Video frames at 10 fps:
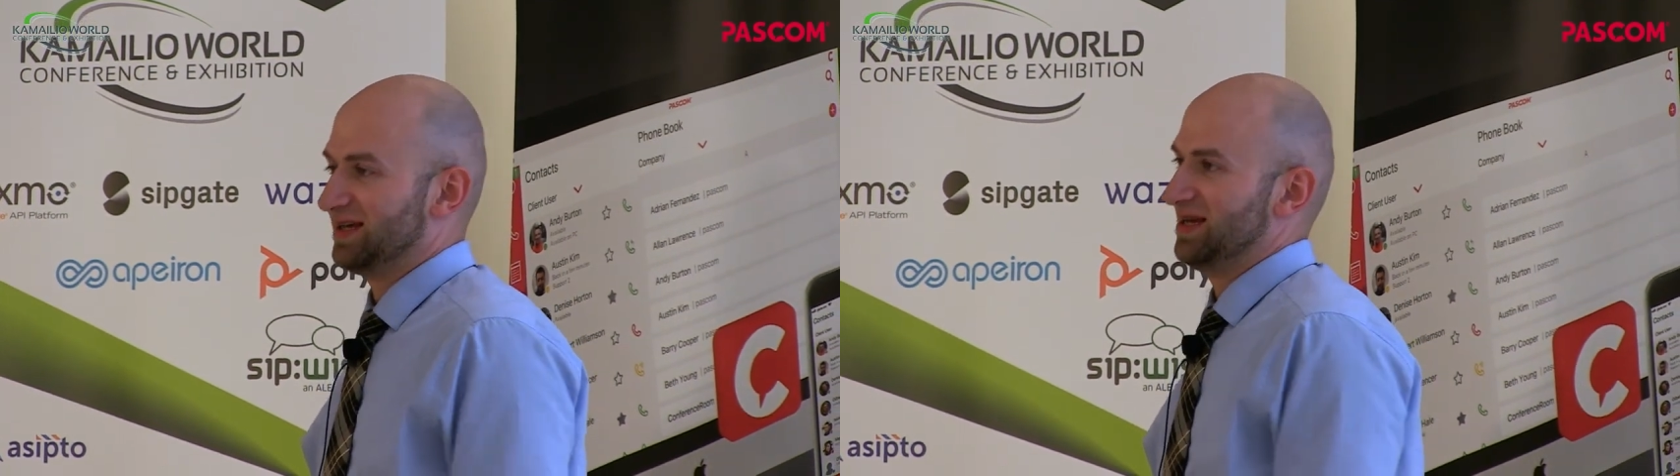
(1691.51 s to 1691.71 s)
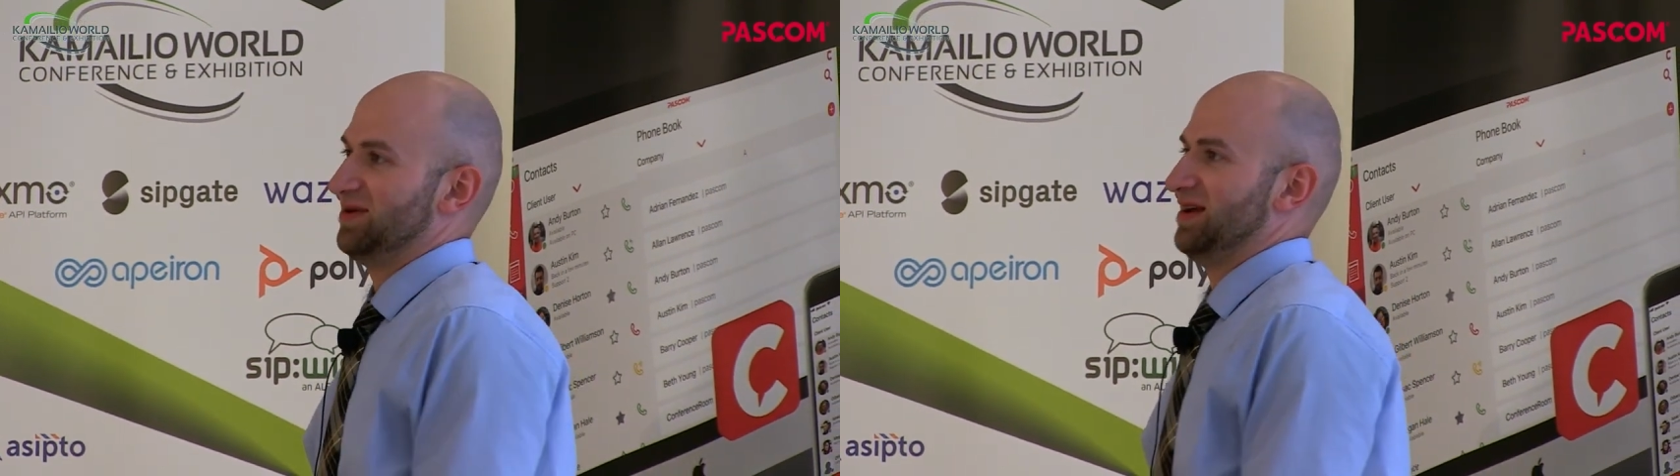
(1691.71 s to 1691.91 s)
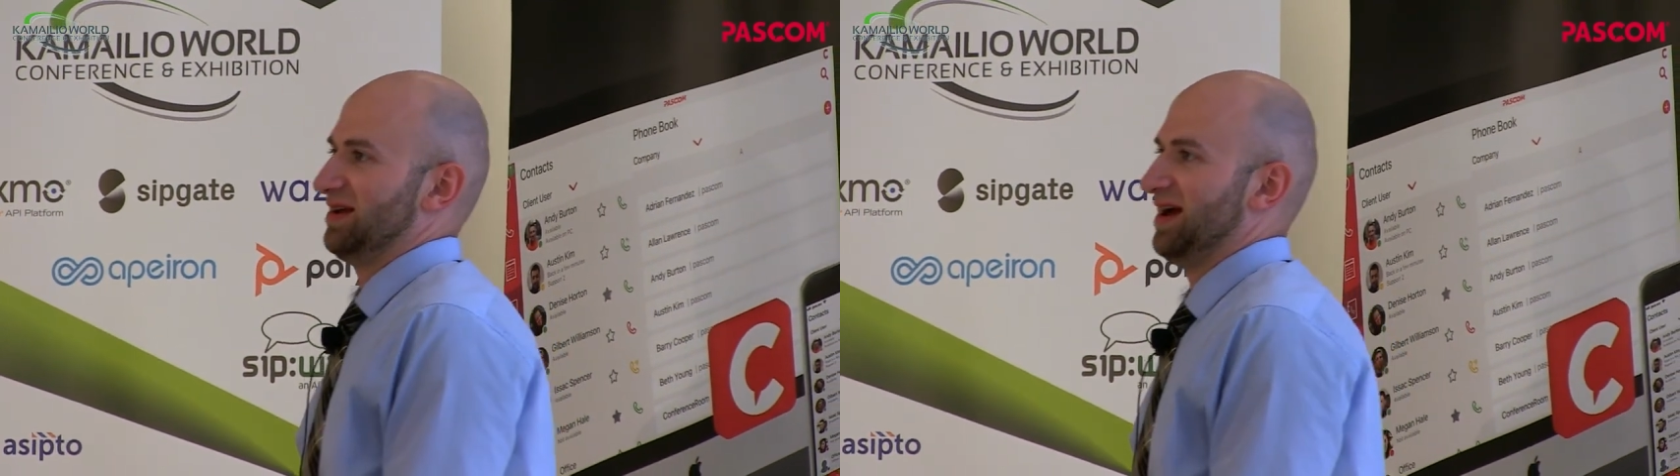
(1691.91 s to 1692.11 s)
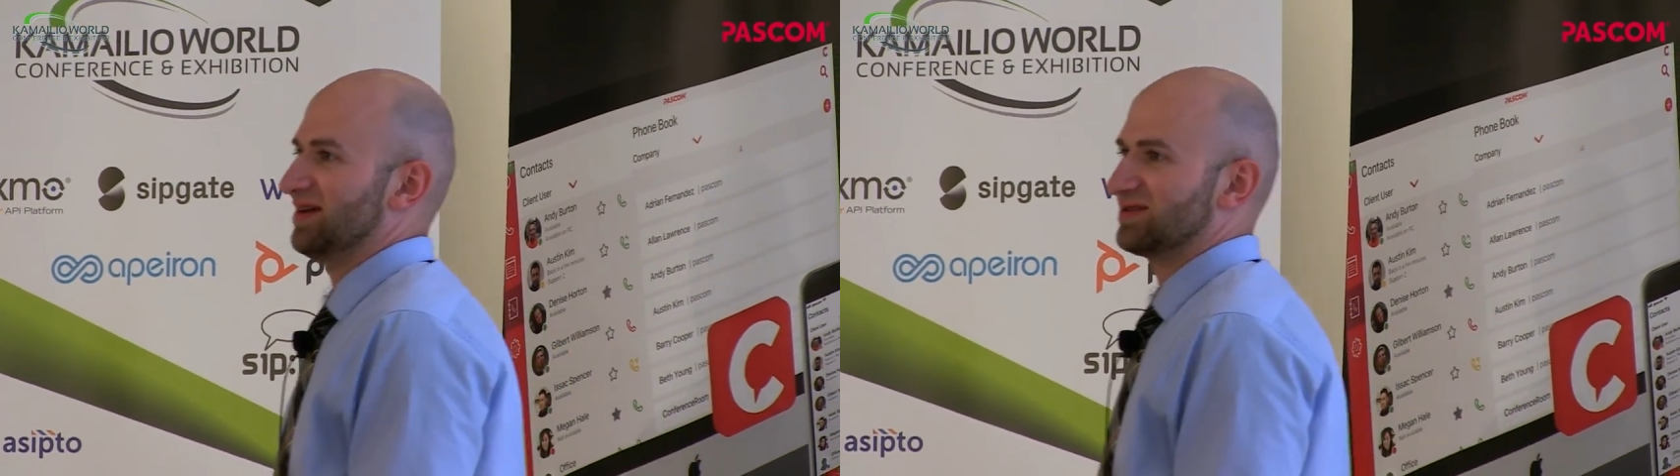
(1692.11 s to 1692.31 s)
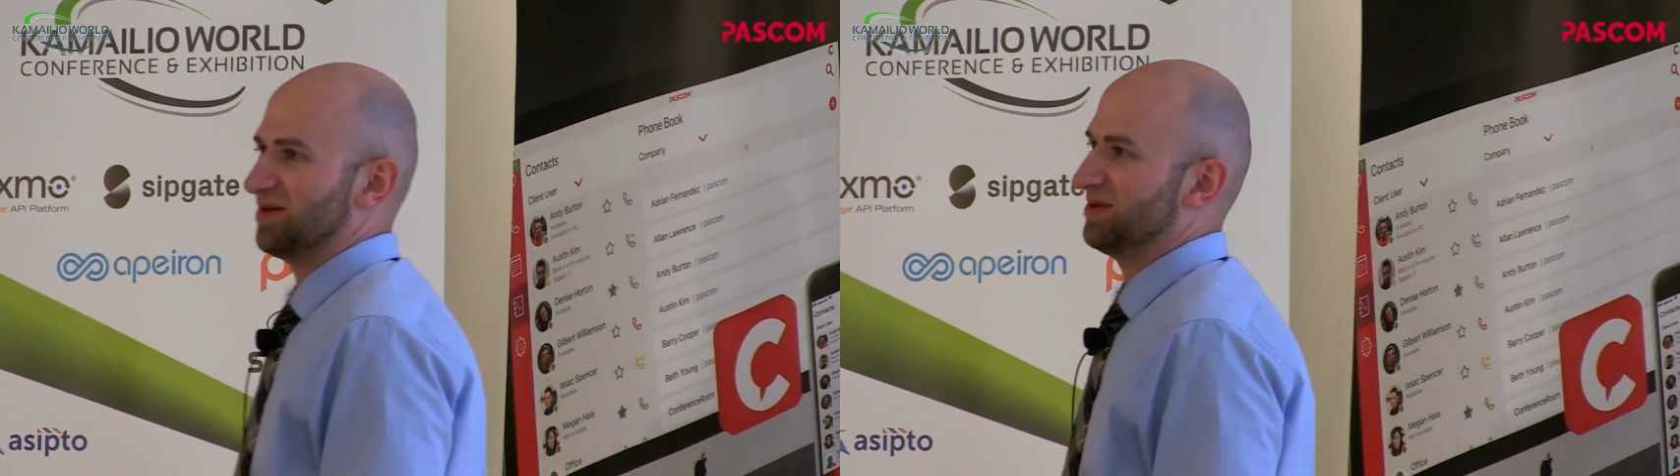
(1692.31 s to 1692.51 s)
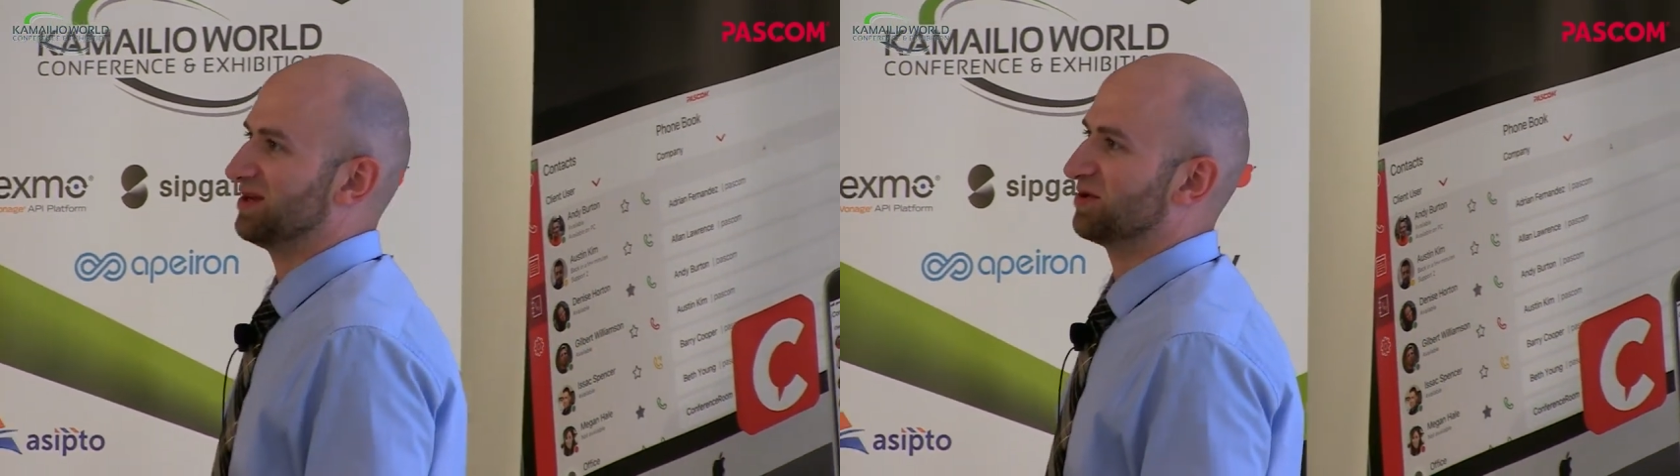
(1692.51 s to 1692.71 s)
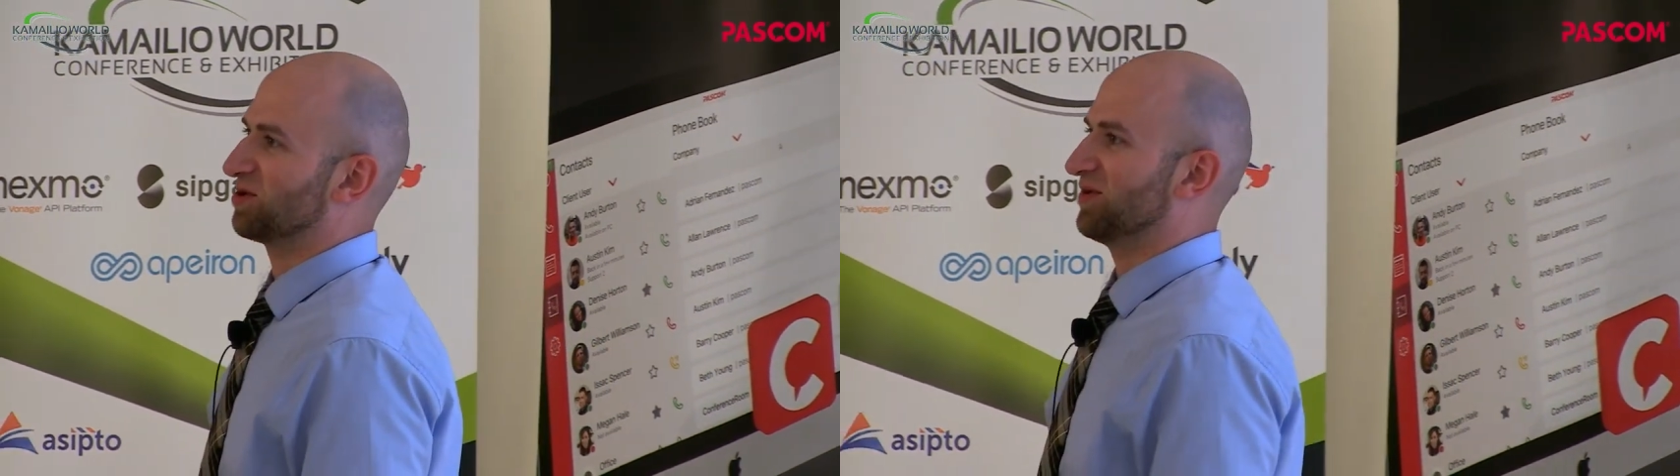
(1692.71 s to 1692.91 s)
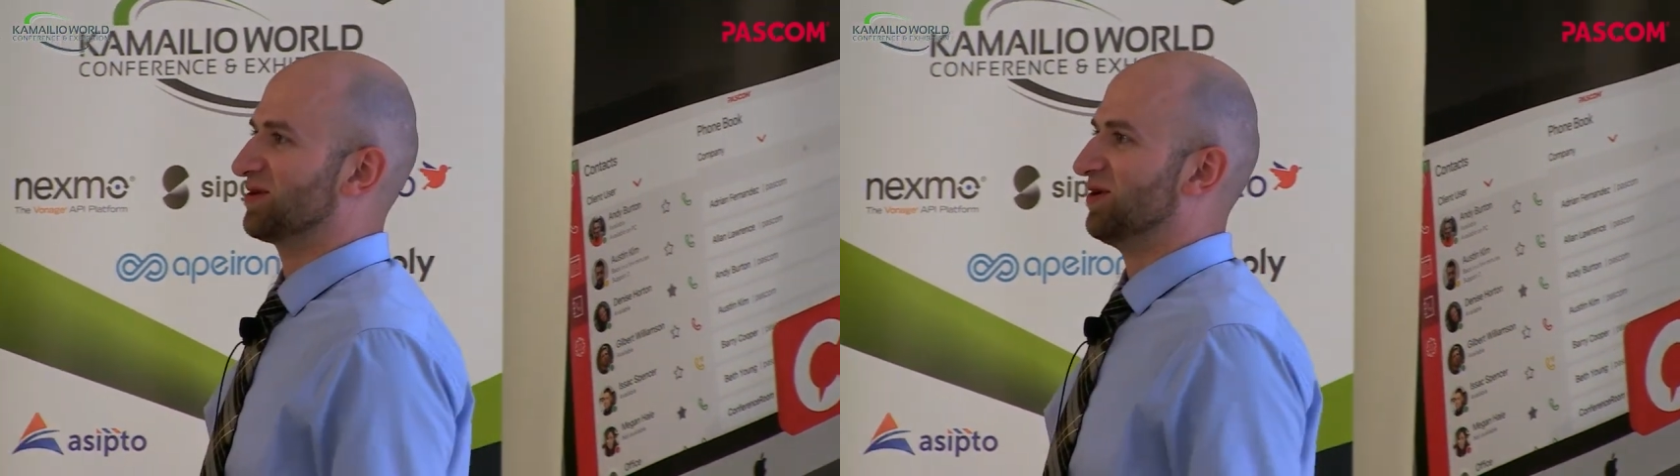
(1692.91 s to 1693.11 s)
I keep getting asked how many
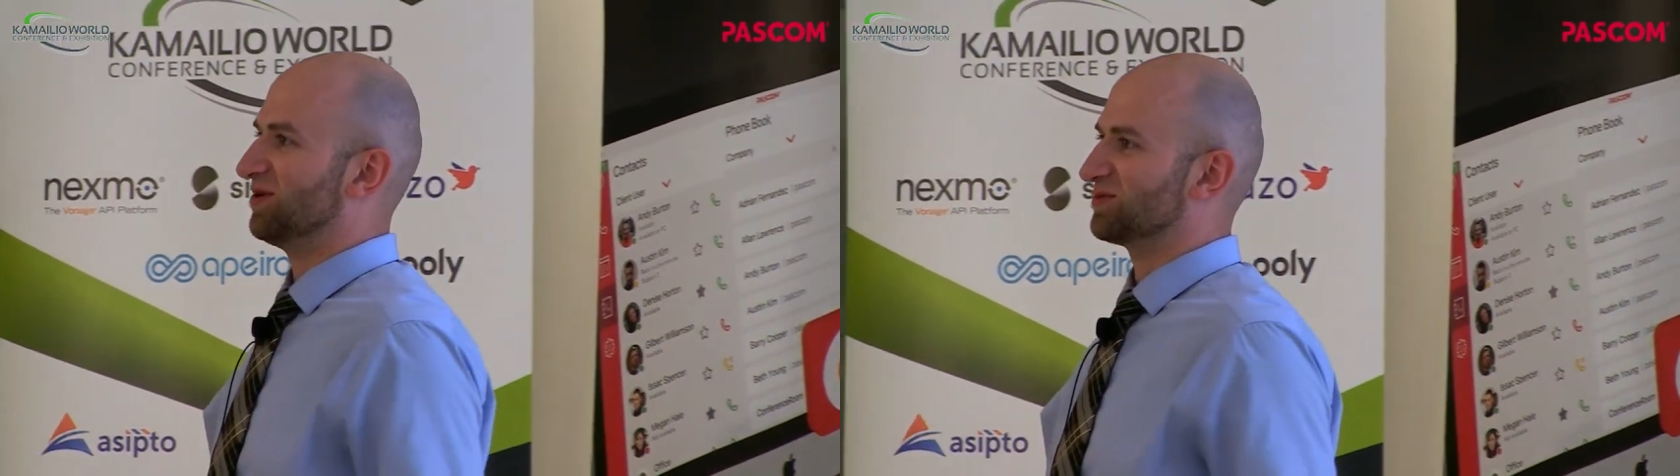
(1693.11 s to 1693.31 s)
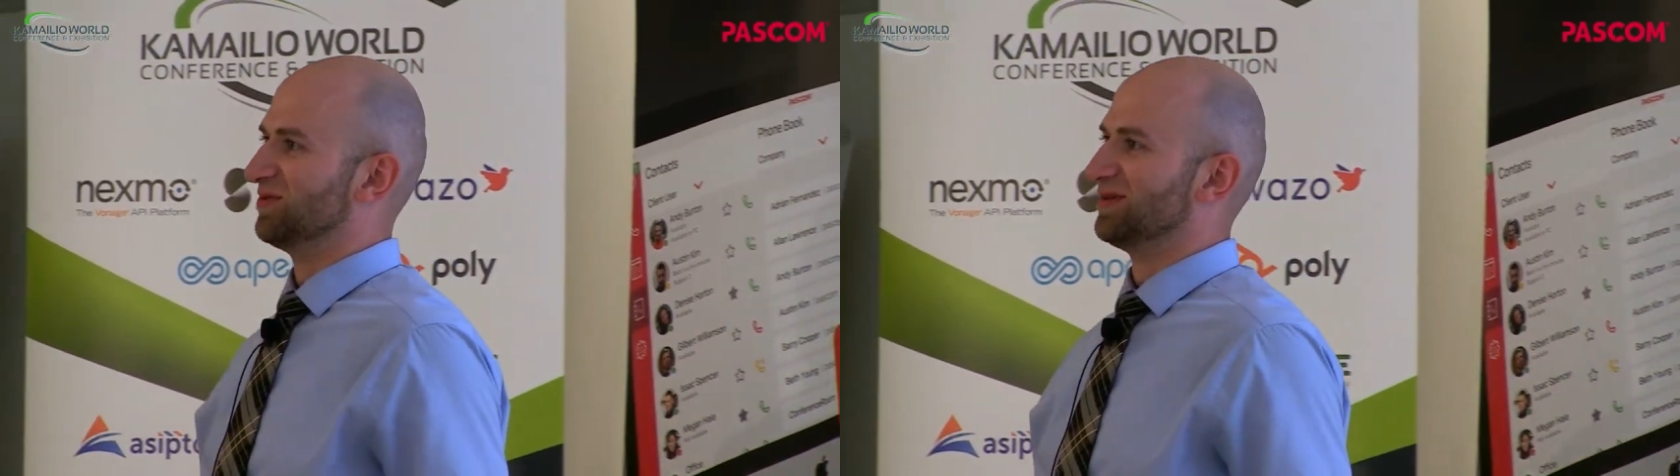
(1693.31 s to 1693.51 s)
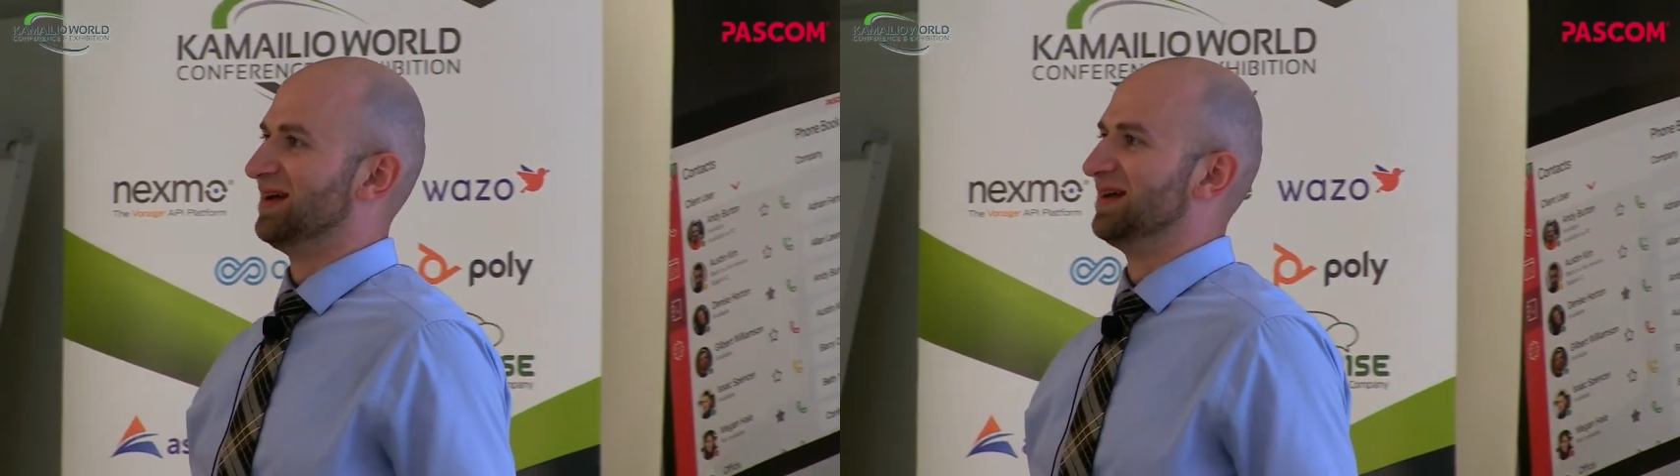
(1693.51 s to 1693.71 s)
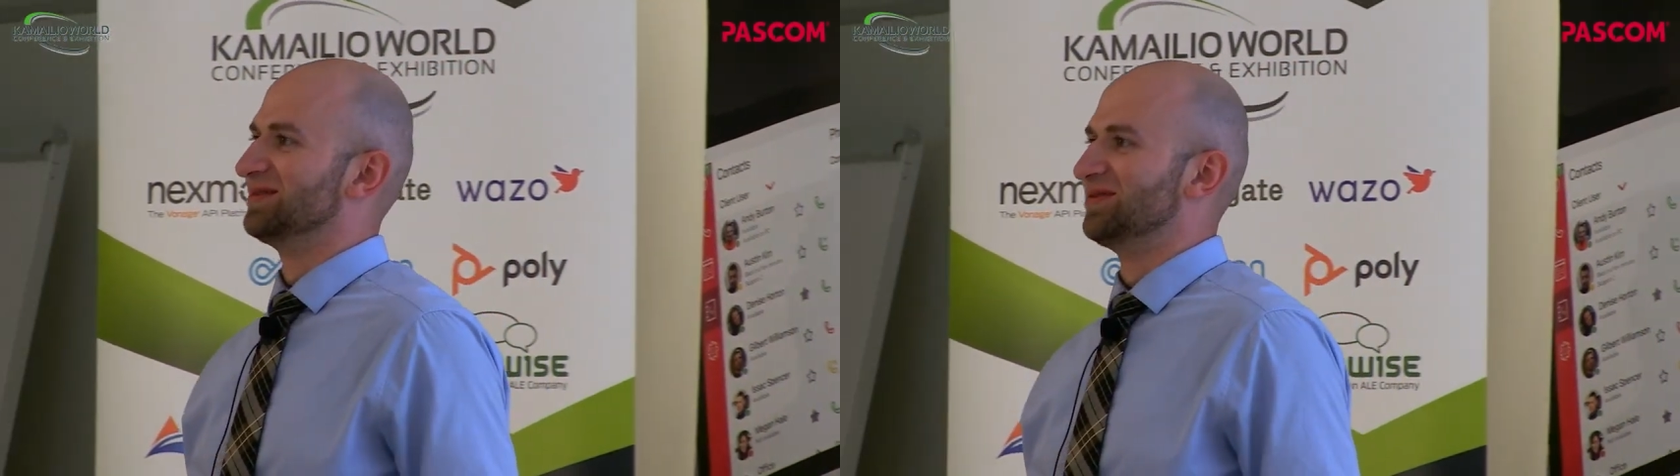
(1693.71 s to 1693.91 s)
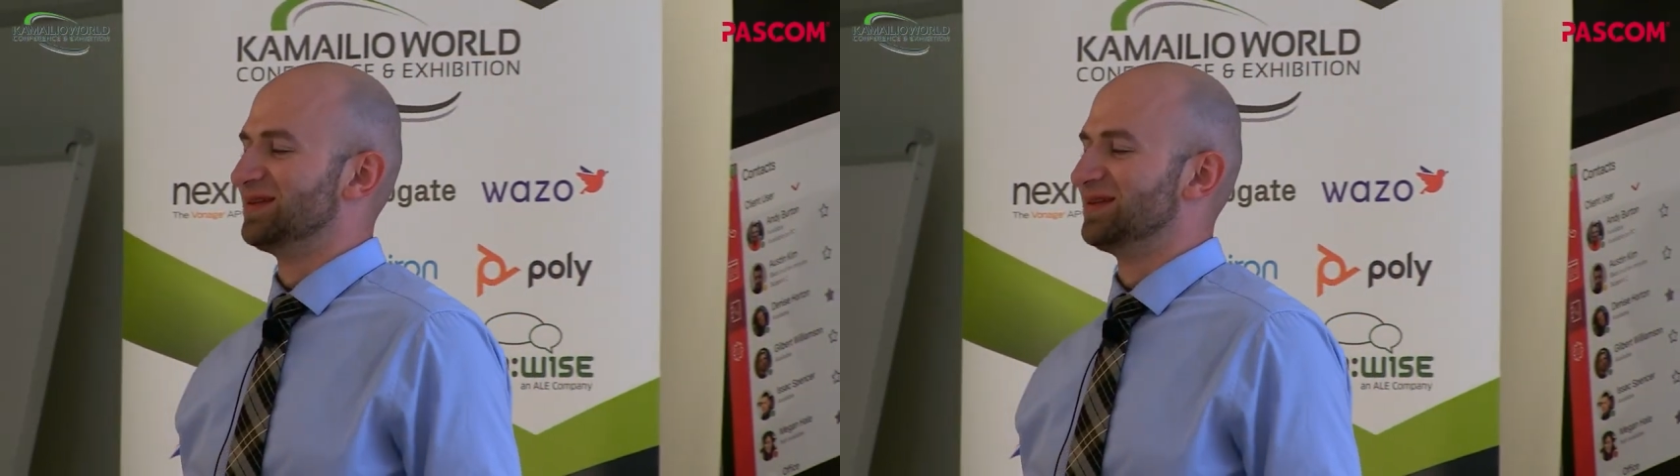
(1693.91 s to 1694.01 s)
concurrent calls will it handle,